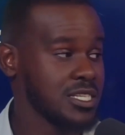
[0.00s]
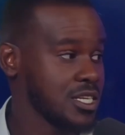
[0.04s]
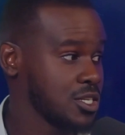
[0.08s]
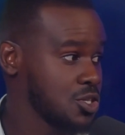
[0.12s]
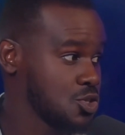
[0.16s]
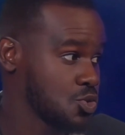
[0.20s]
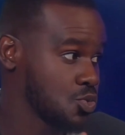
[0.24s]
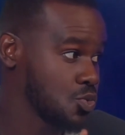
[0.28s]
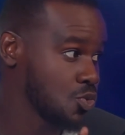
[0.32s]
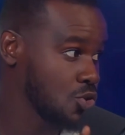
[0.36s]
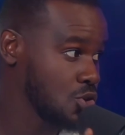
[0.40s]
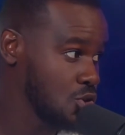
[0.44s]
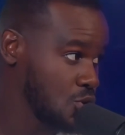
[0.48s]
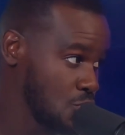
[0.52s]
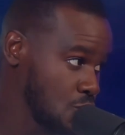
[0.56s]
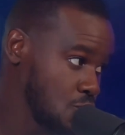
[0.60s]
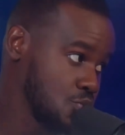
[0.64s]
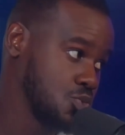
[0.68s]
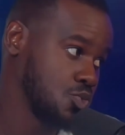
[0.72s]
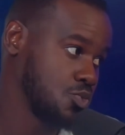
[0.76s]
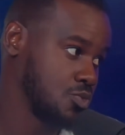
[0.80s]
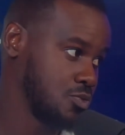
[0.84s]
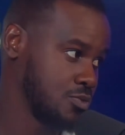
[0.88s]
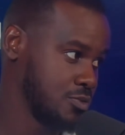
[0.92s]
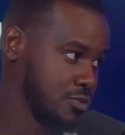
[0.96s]
that matter to
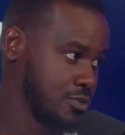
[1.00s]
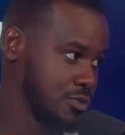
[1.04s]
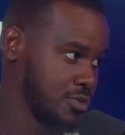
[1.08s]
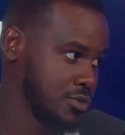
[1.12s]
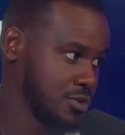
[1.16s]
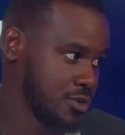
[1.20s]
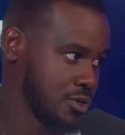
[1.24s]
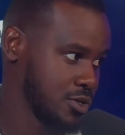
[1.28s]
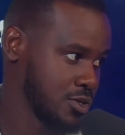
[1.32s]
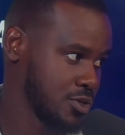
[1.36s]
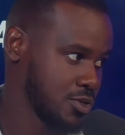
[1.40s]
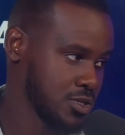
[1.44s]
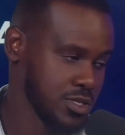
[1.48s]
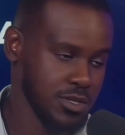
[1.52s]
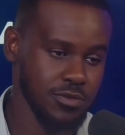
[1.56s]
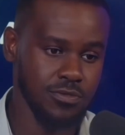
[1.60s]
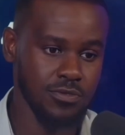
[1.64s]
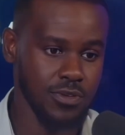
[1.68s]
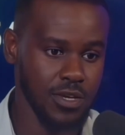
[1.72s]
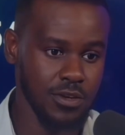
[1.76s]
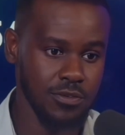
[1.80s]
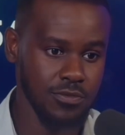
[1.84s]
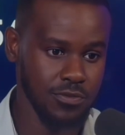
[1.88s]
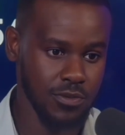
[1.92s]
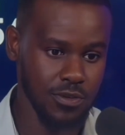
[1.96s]
you.
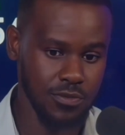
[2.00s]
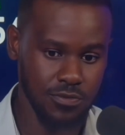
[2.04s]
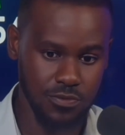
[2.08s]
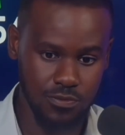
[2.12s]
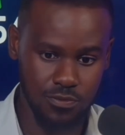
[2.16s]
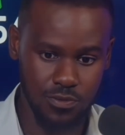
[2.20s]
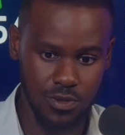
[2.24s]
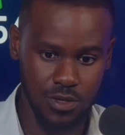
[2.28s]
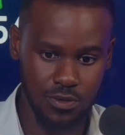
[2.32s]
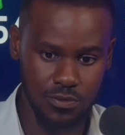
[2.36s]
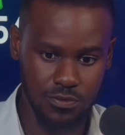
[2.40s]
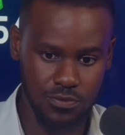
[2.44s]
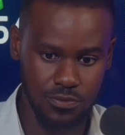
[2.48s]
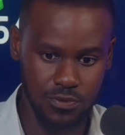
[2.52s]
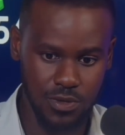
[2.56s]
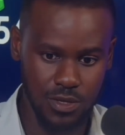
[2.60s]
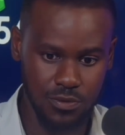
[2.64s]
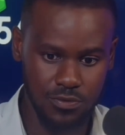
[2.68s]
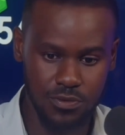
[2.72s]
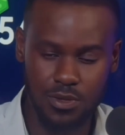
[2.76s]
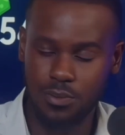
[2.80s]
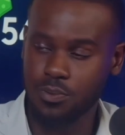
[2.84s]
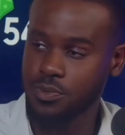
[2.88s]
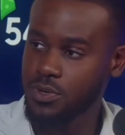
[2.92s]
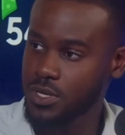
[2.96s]
Because if
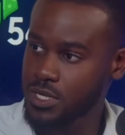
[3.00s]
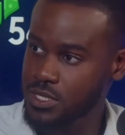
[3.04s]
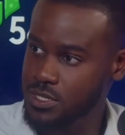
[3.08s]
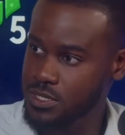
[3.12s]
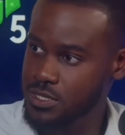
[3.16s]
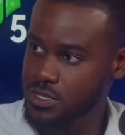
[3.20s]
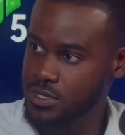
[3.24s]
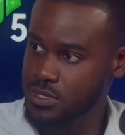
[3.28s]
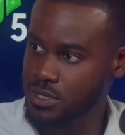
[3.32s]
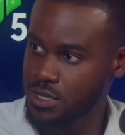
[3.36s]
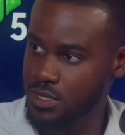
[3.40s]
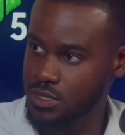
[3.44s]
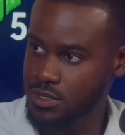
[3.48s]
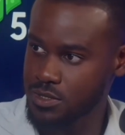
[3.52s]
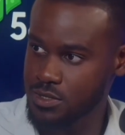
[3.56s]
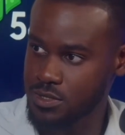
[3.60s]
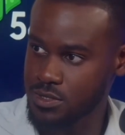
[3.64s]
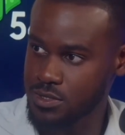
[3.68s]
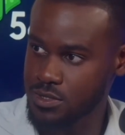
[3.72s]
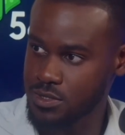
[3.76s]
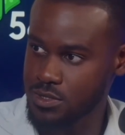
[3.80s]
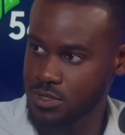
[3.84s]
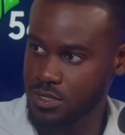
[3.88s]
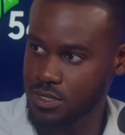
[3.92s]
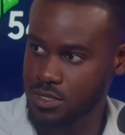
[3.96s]
the press
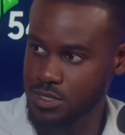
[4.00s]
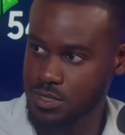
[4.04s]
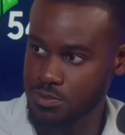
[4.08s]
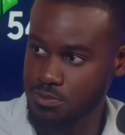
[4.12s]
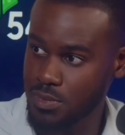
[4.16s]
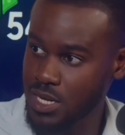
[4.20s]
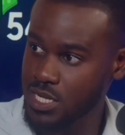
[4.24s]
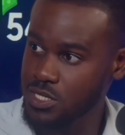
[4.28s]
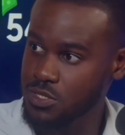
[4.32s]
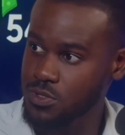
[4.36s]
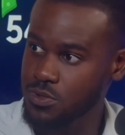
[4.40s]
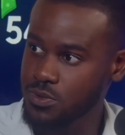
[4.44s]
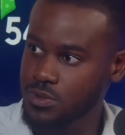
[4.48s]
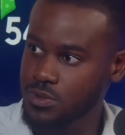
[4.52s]
is